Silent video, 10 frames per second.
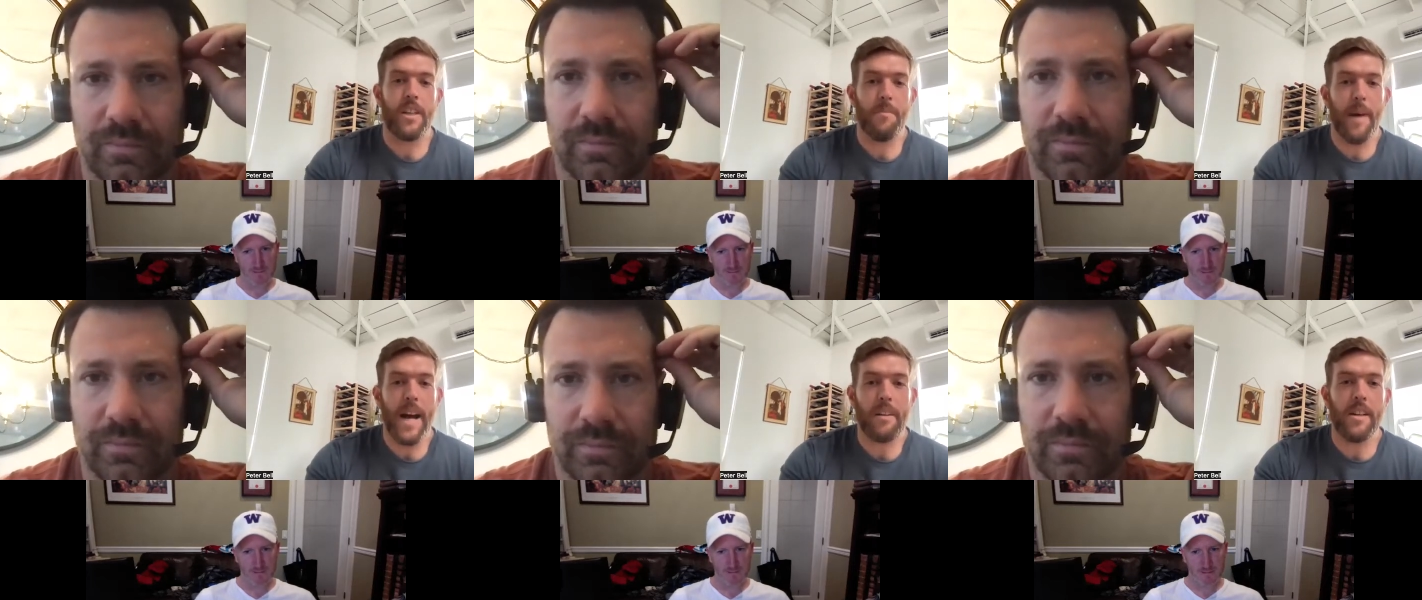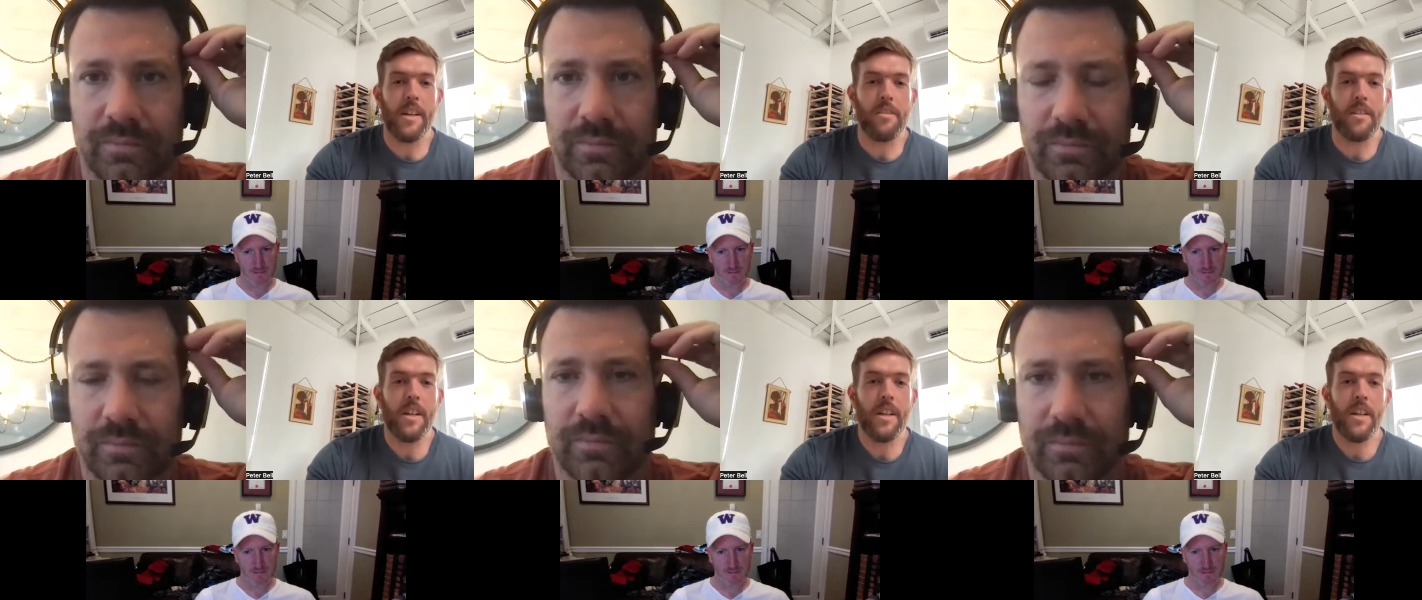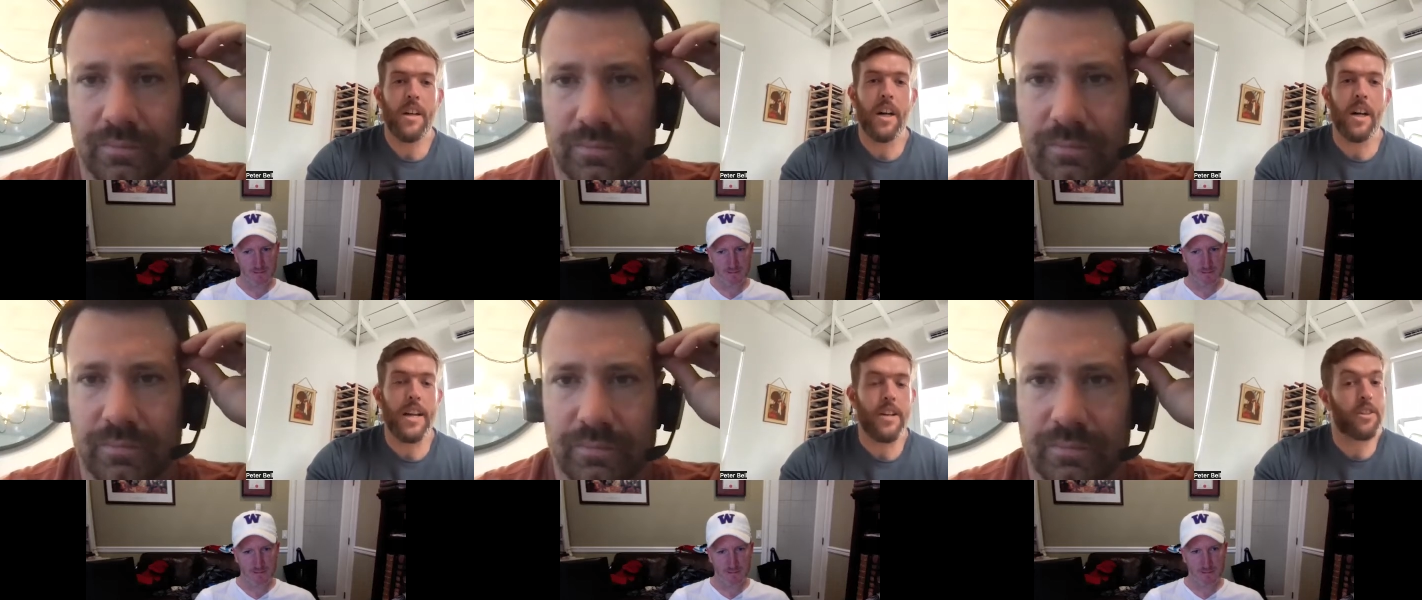Speaker 1: uh, your background,
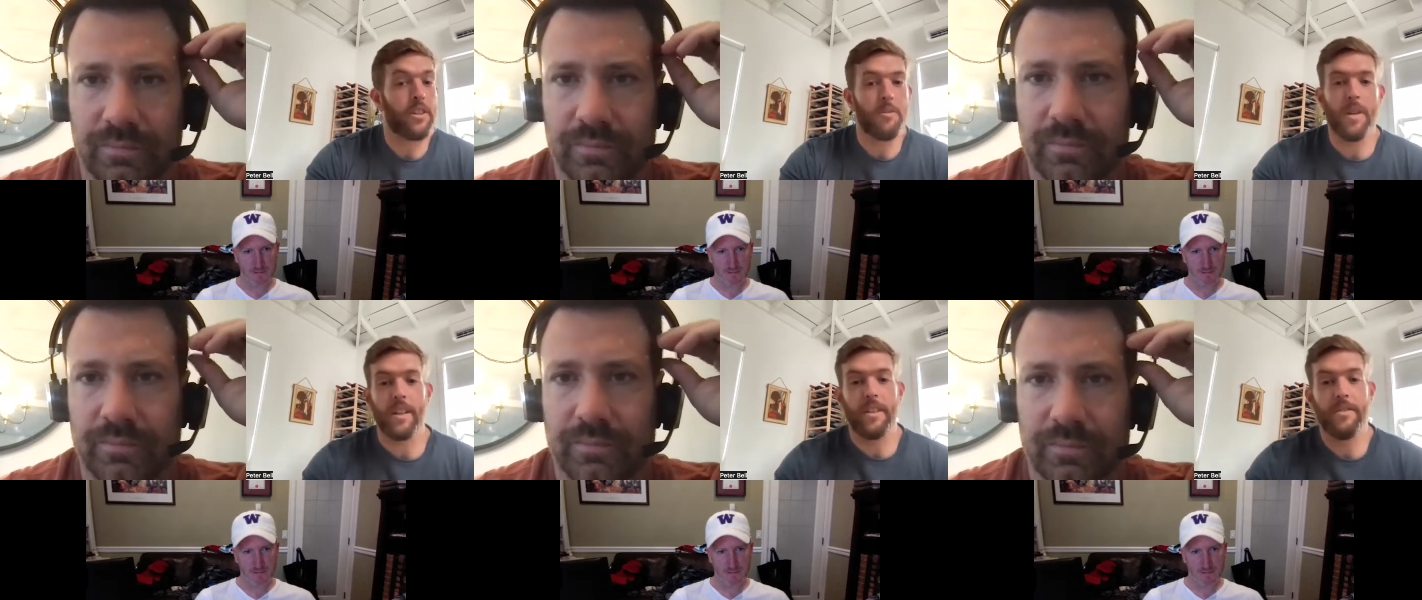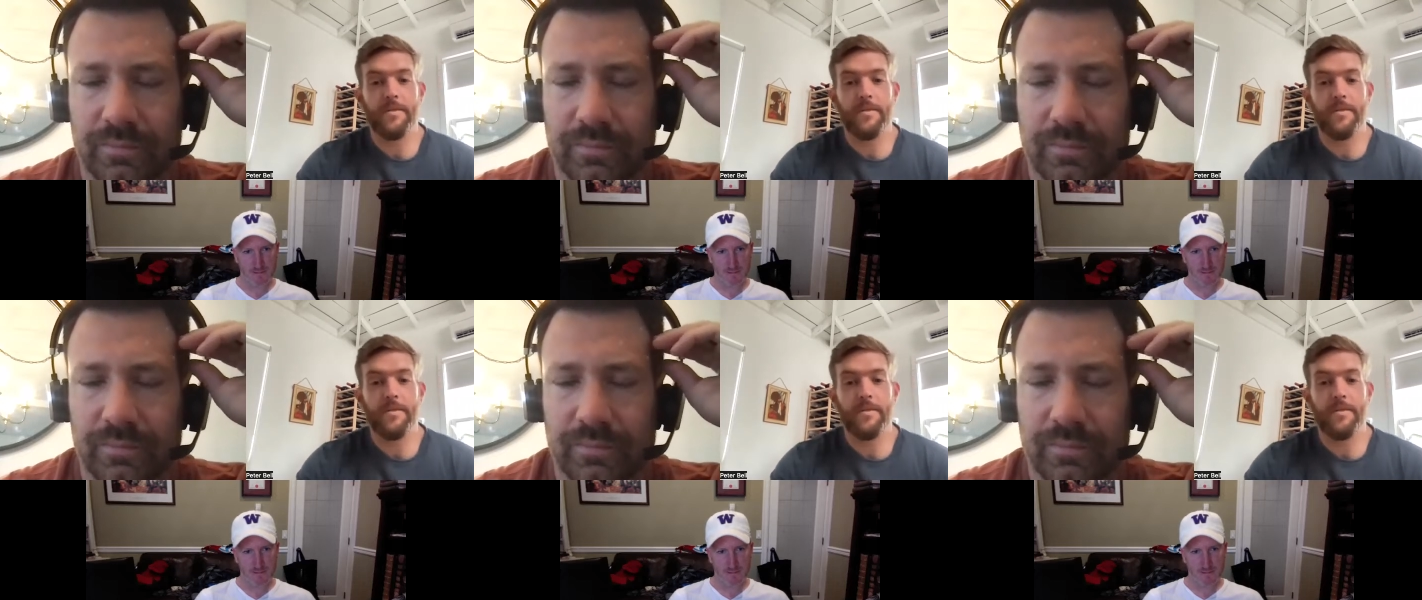uh, and your current work.